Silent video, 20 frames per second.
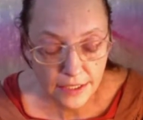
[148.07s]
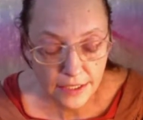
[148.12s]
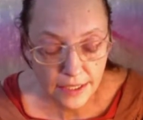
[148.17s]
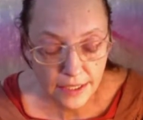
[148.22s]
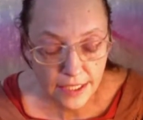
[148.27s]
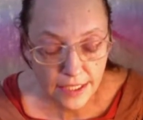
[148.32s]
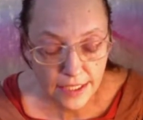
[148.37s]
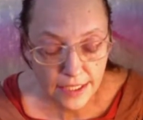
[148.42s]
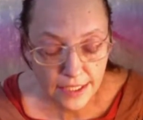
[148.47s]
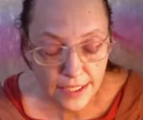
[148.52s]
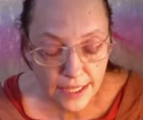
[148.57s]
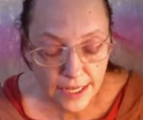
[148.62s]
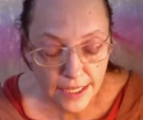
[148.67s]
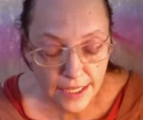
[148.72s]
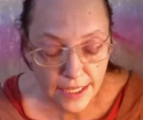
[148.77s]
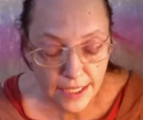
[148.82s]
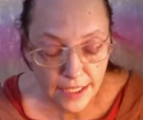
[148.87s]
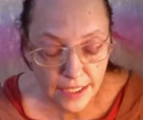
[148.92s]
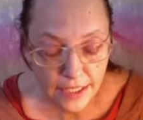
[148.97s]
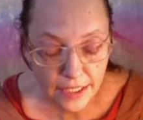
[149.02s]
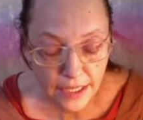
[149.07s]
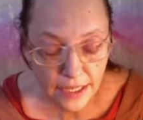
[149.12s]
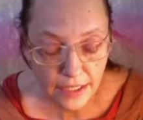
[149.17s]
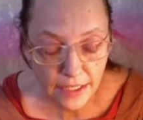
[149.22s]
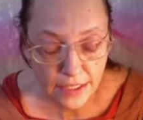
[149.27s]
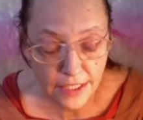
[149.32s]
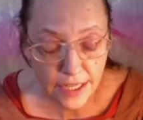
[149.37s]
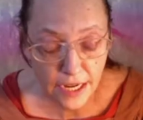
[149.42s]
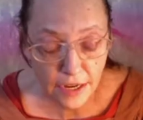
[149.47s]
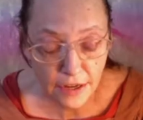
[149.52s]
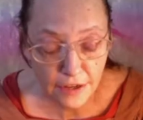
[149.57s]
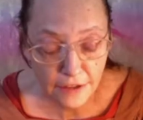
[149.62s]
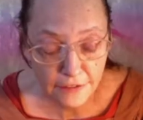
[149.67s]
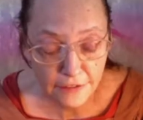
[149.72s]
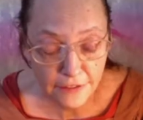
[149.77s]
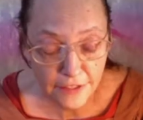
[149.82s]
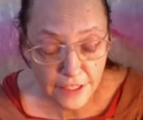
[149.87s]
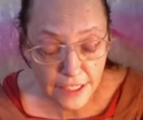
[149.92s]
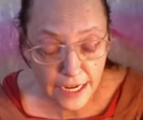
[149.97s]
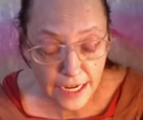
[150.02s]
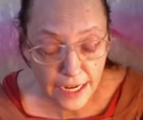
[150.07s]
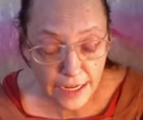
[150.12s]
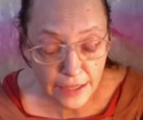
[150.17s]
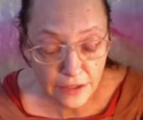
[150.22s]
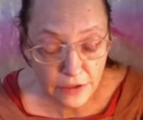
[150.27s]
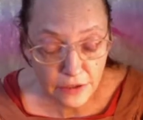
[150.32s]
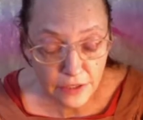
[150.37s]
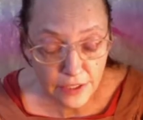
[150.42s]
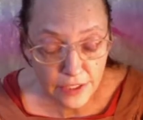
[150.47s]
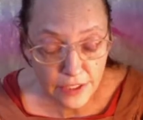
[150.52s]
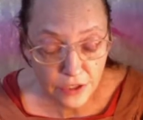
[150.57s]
The study of nails,